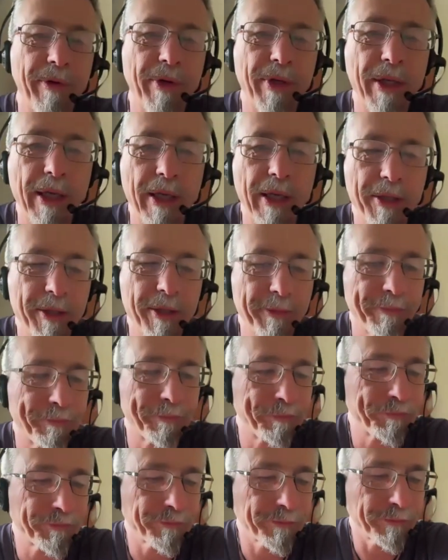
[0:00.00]
it is,
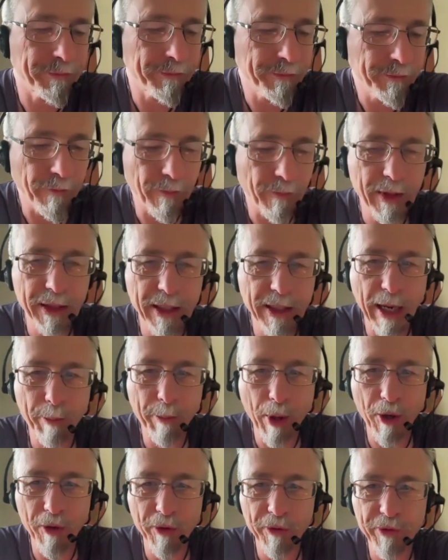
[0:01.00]

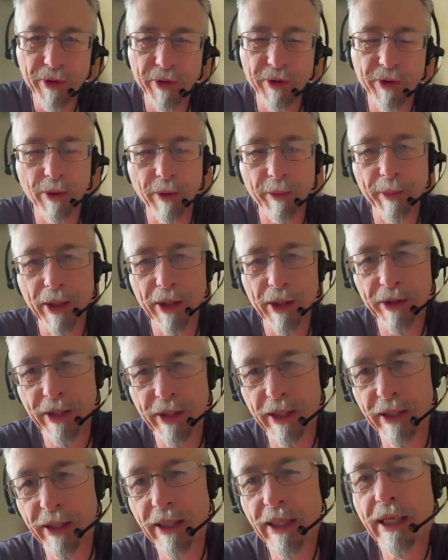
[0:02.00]
Gabon to do iboga.